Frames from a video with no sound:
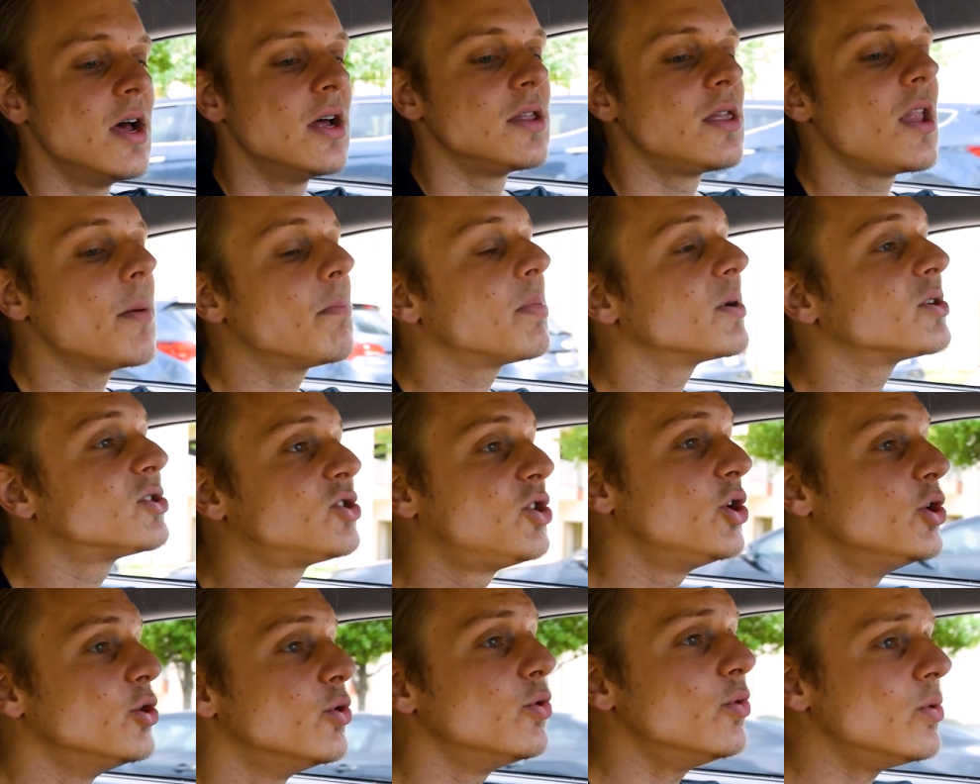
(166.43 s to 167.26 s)
Number
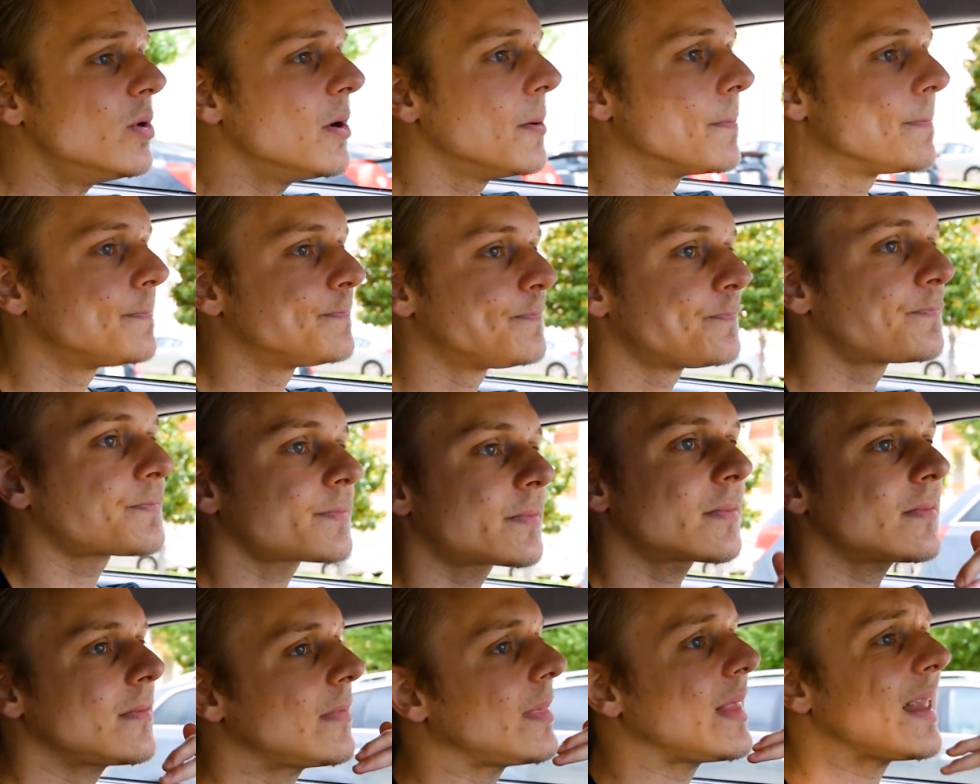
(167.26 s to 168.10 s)
two,
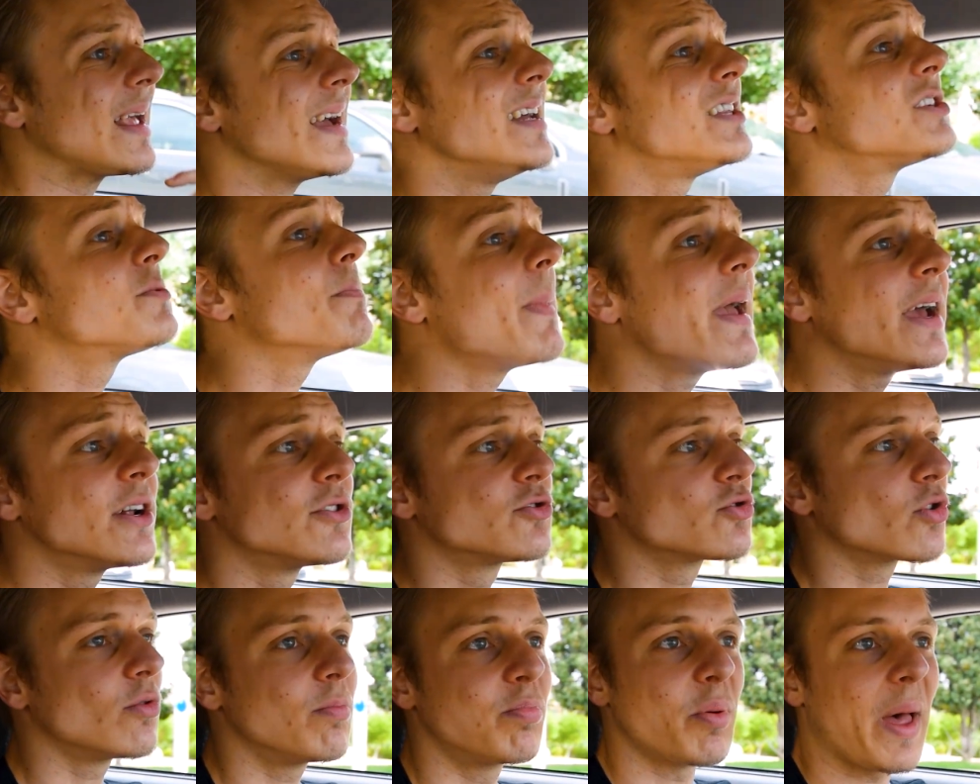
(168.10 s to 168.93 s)
it's
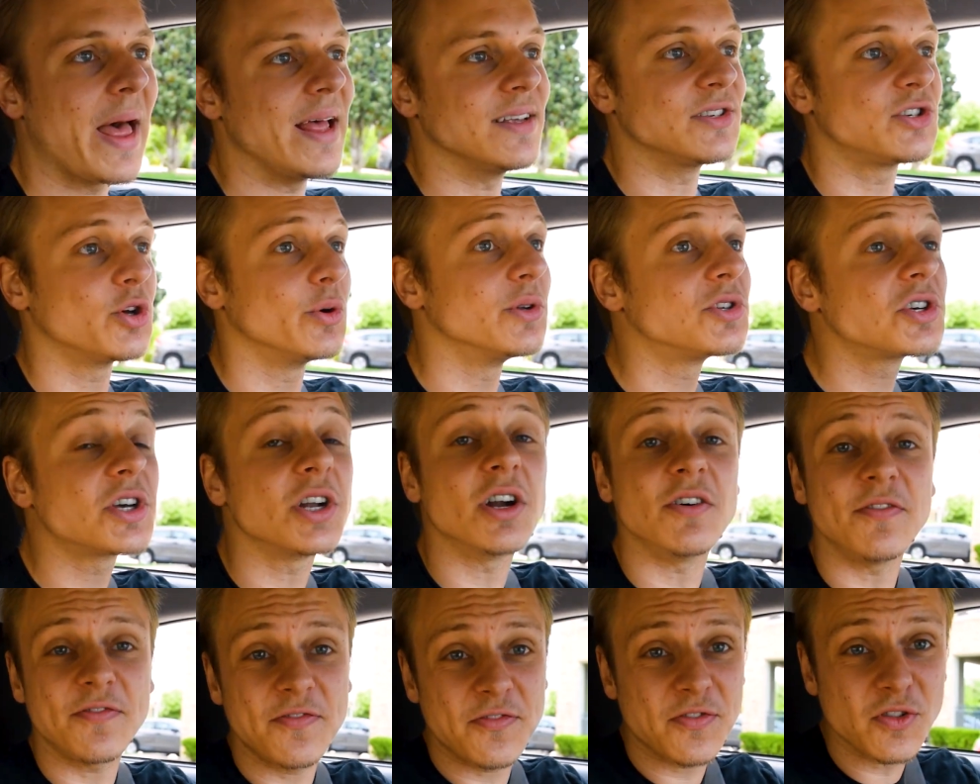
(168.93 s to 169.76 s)
mandrel bent, so it's
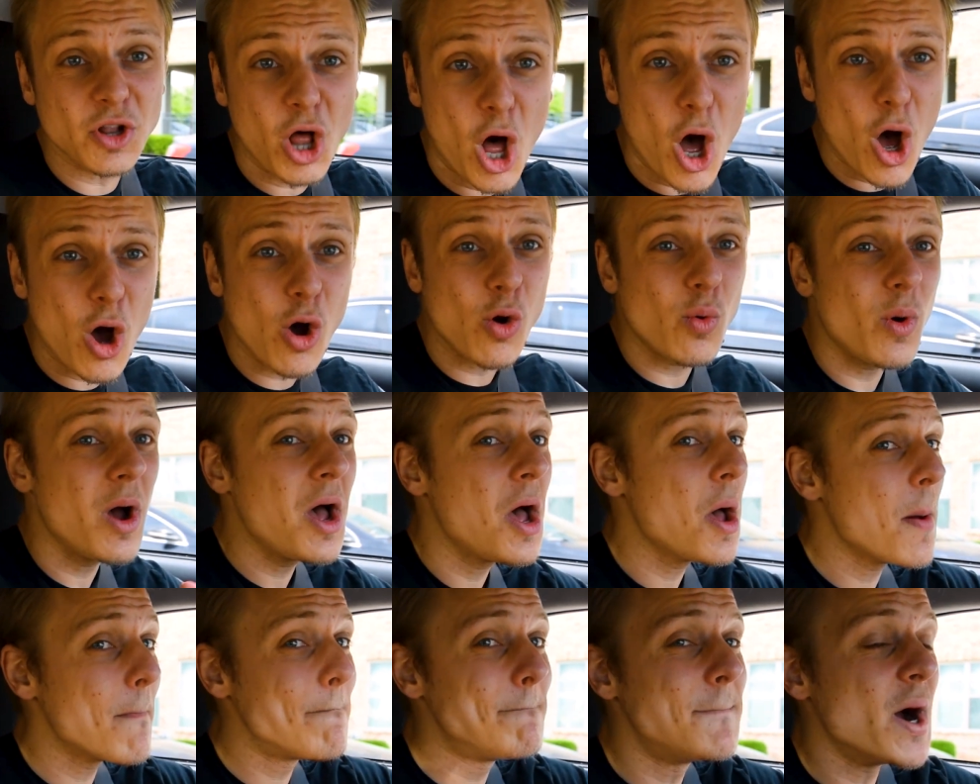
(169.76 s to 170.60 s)
gonna flow
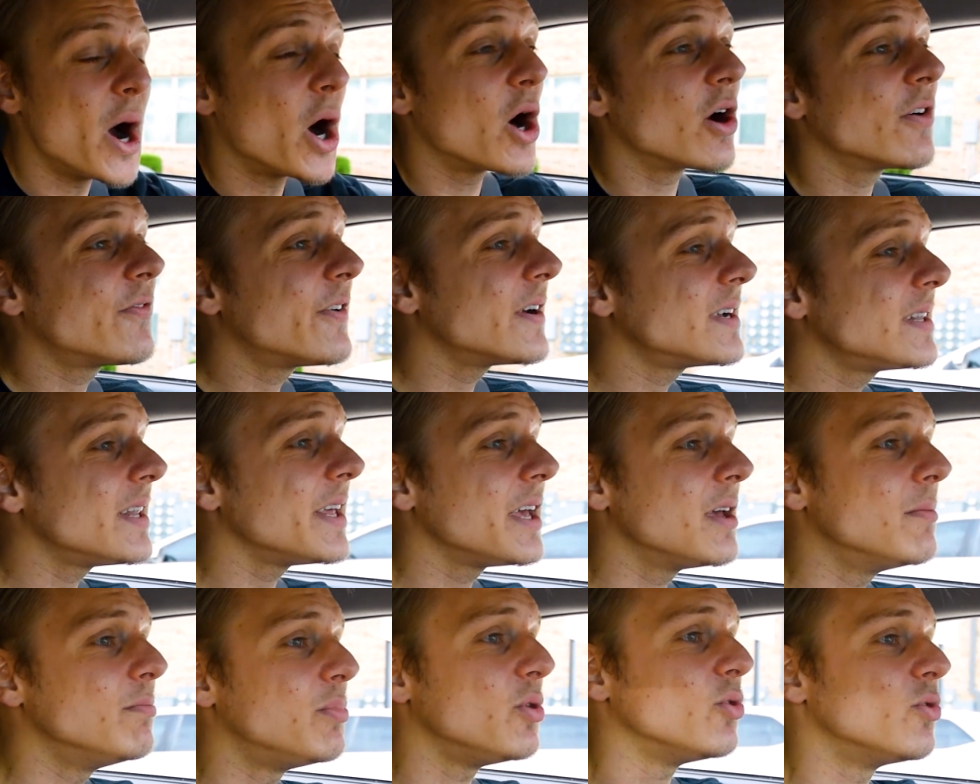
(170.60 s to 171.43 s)

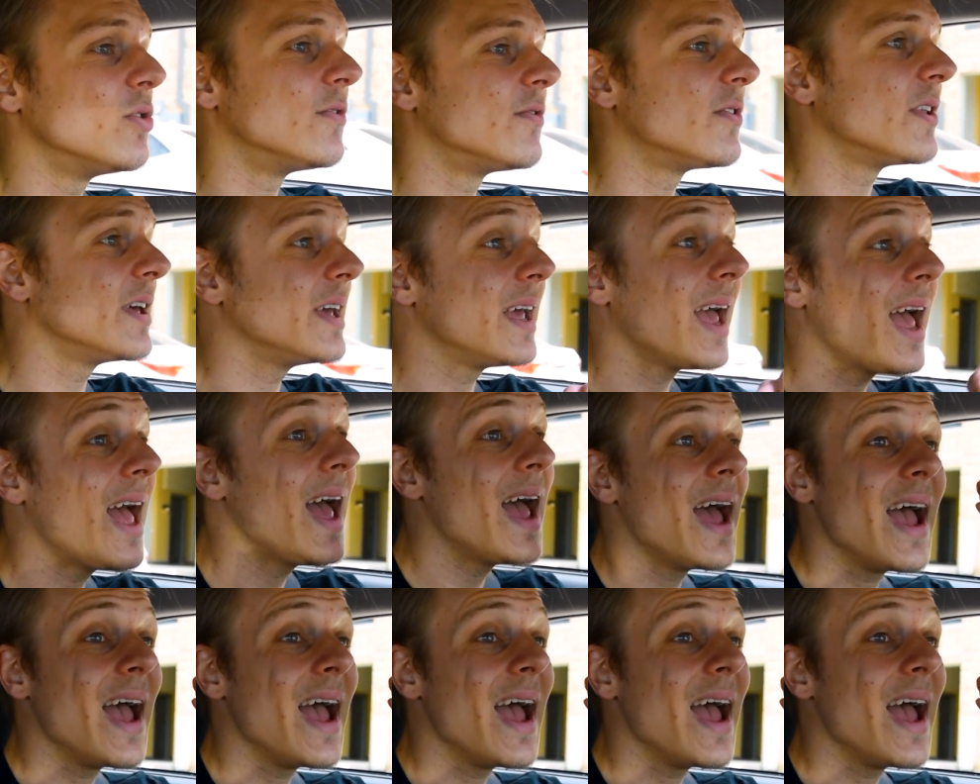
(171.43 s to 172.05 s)
perfectly and beautifully.